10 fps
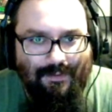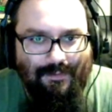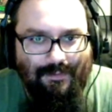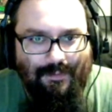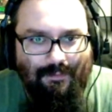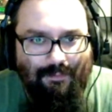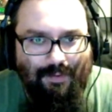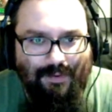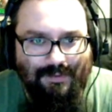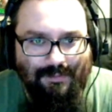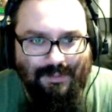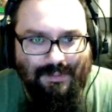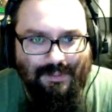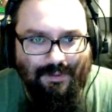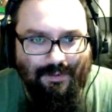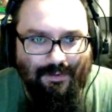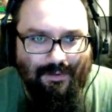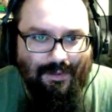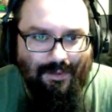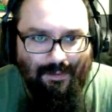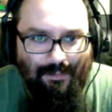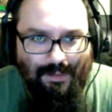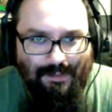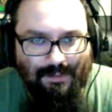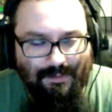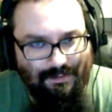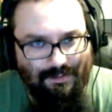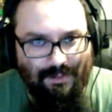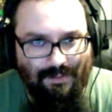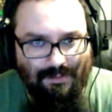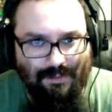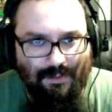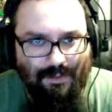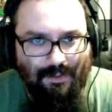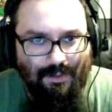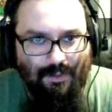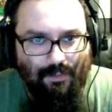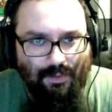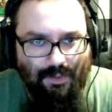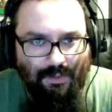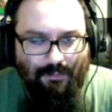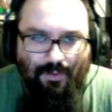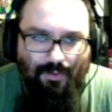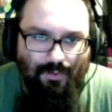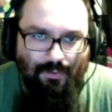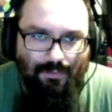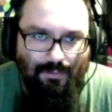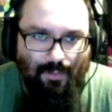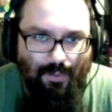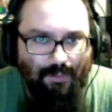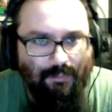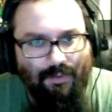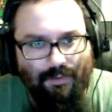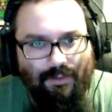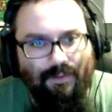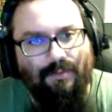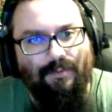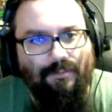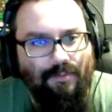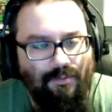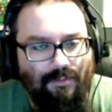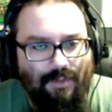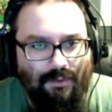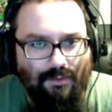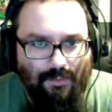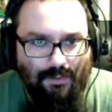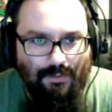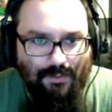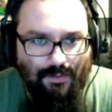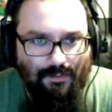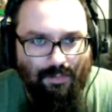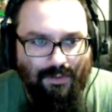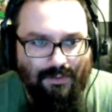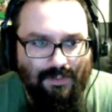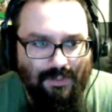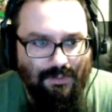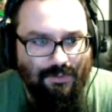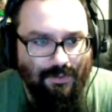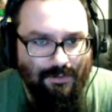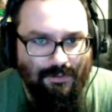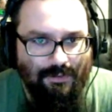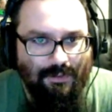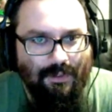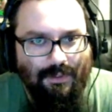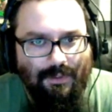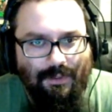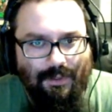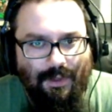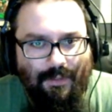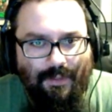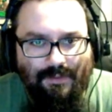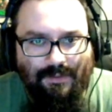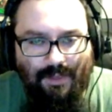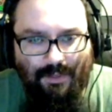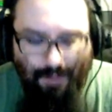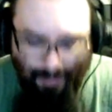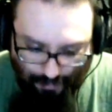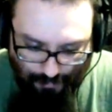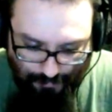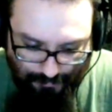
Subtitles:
Brings them to dinner and basically says, "We'll give you 20 million if you tell us where bring us to the treasure." And they say no.